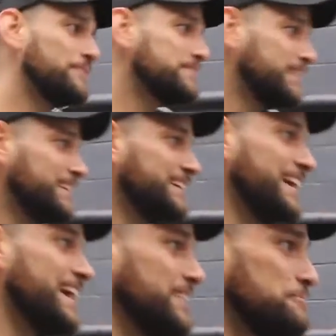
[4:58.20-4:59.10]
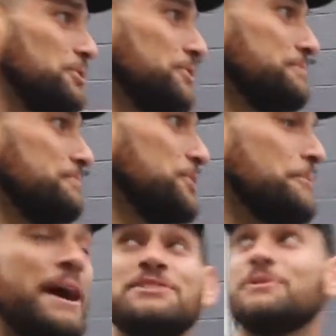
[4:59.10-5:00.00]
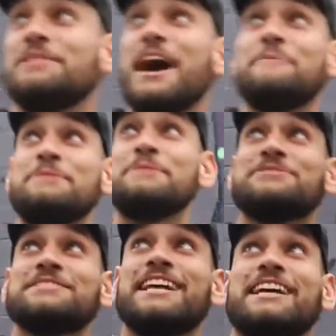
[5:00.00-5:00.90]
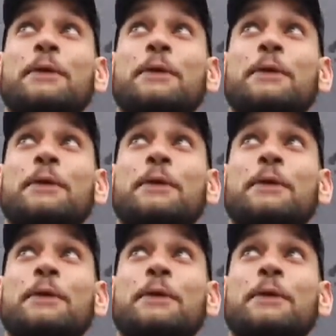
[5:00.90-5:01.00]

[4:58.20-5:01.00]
Once I did that, that blew, blew their minds away. That piece was like